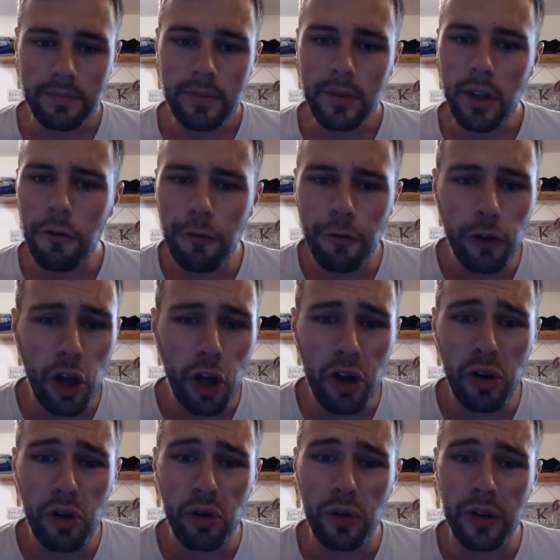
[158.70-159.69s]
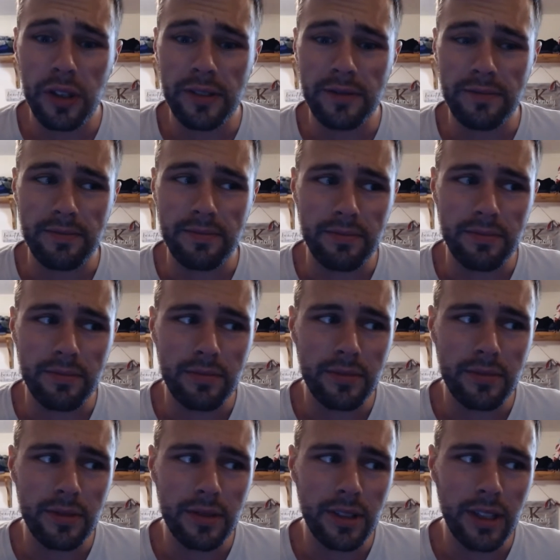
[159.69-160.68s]
flow and
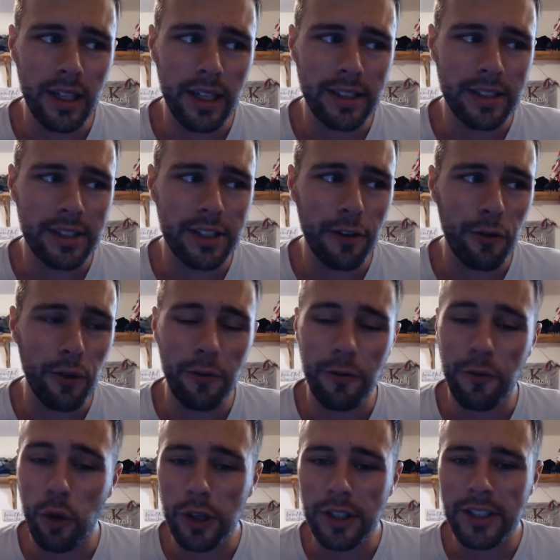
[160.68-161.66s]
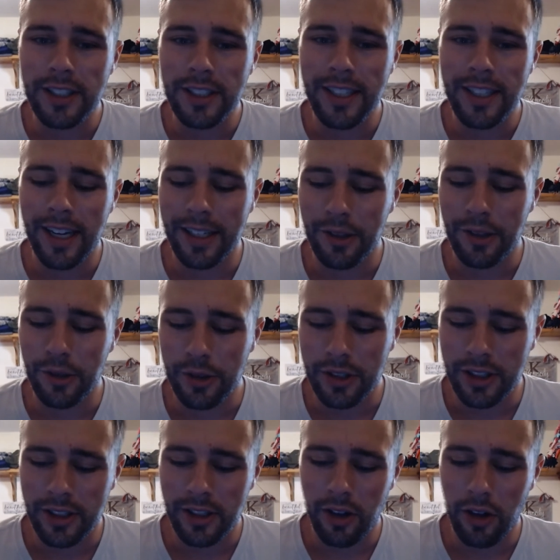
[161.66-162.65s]
his different voices that he
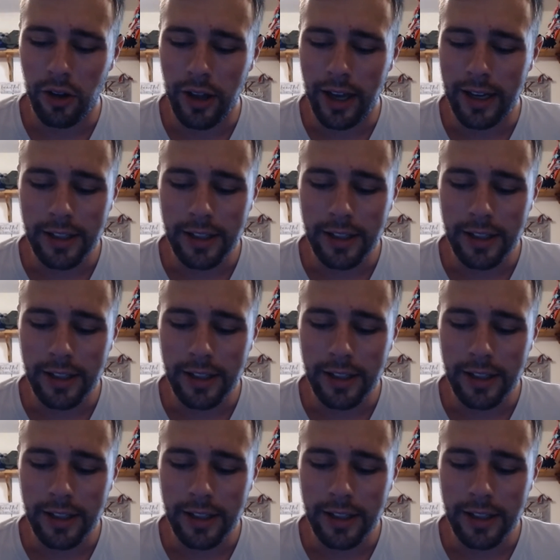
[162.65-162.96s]
uses and all that.